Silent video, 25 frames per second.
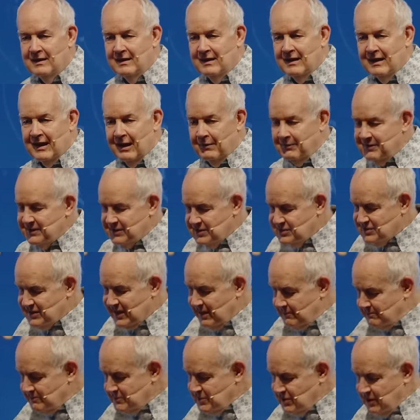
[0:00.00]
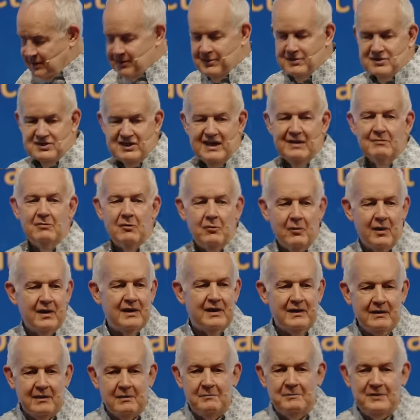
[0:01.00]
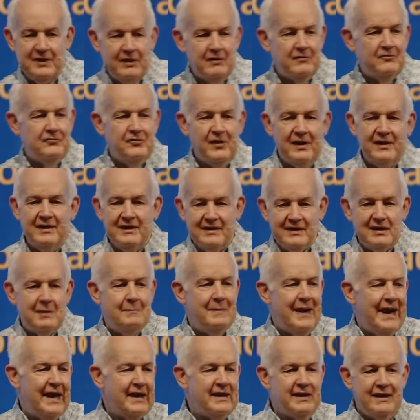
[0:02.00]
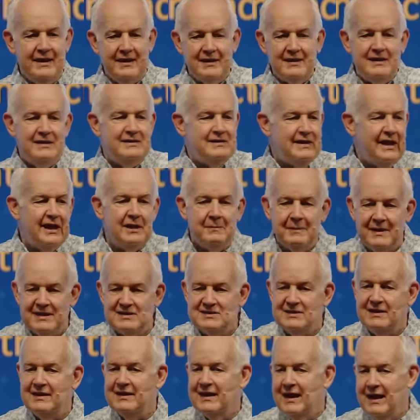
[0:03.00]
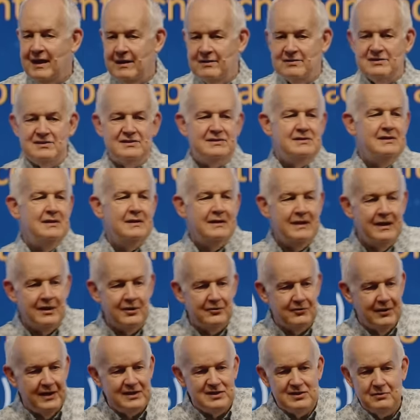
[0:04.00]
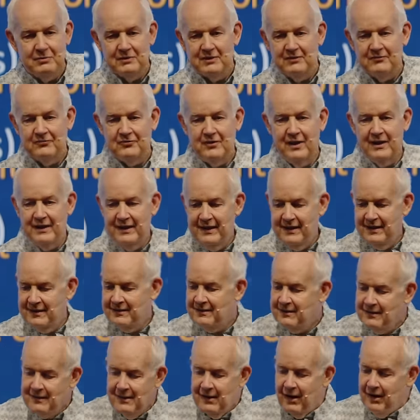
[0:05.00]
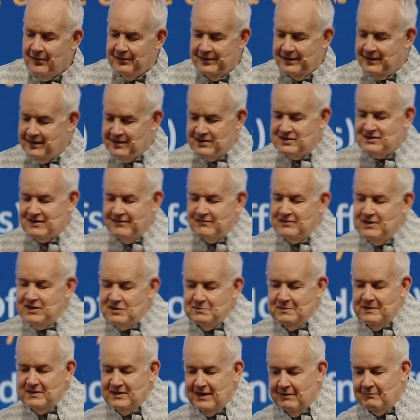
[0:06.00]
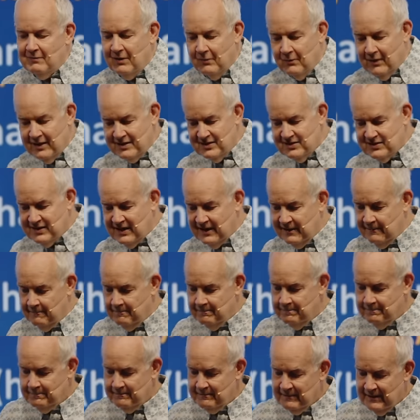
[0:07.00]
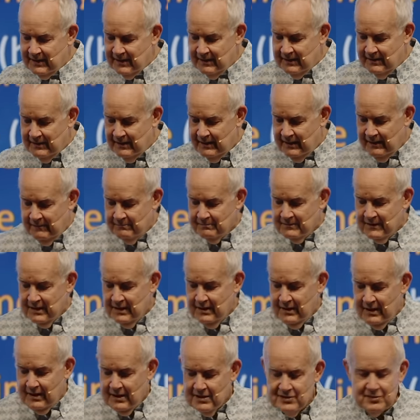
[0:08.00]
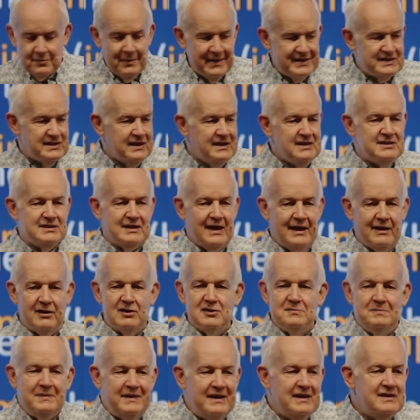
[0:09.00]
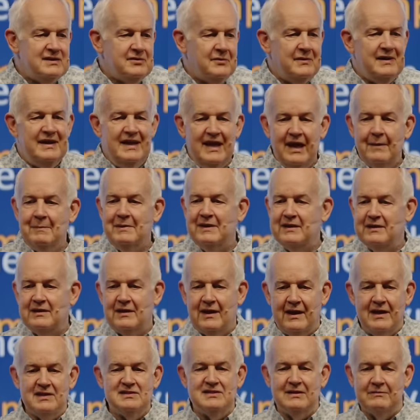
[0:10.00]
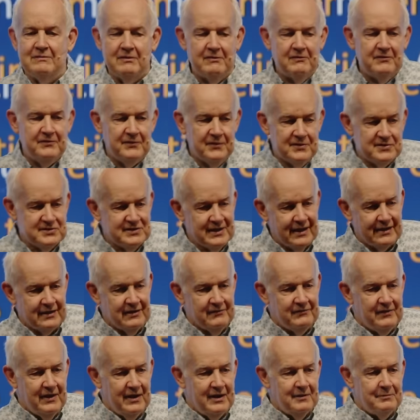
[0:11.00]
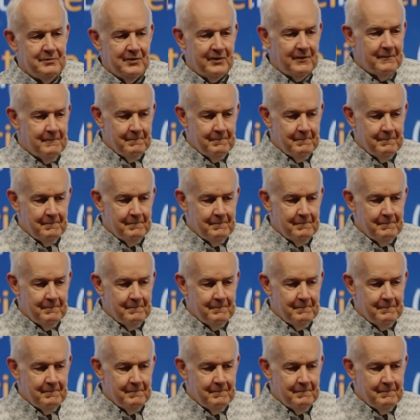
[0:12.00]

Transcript: And with the same little team of working, do the front end, the back end, the database layouts, integration with the front end, all that other stuff needs to be done by one team. So basically, these titles begin to inhibit the concept of a full-stack developer.